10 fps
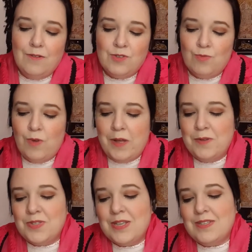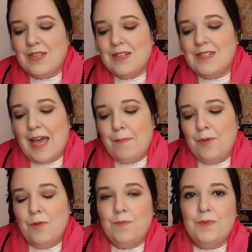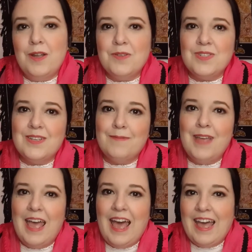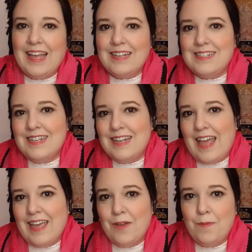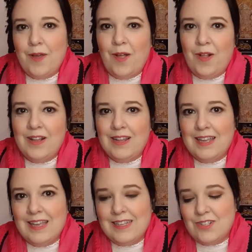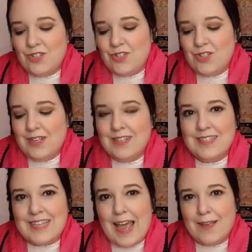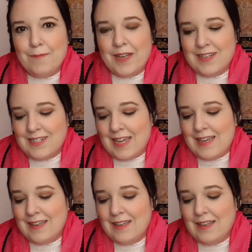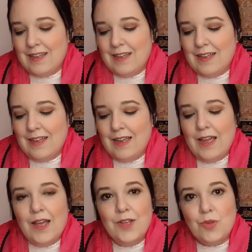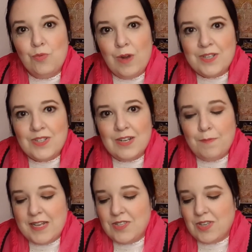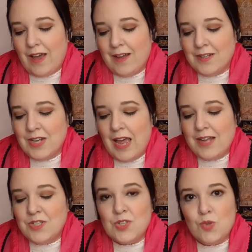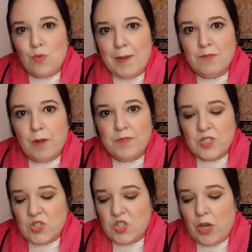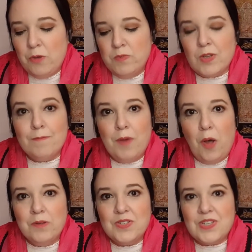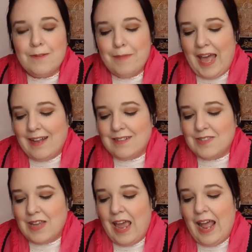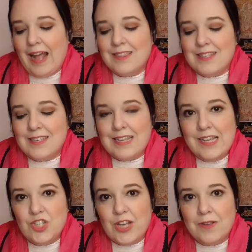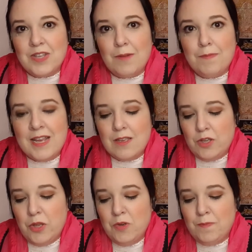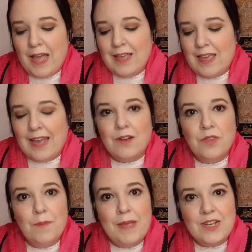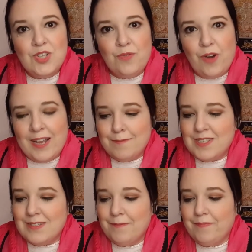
roses and apple blossom and nail polish," sang Birdie. The rust had been scarred and scraped from the stoves and pots and pans, and the seashells had been glued back again on the picture frames.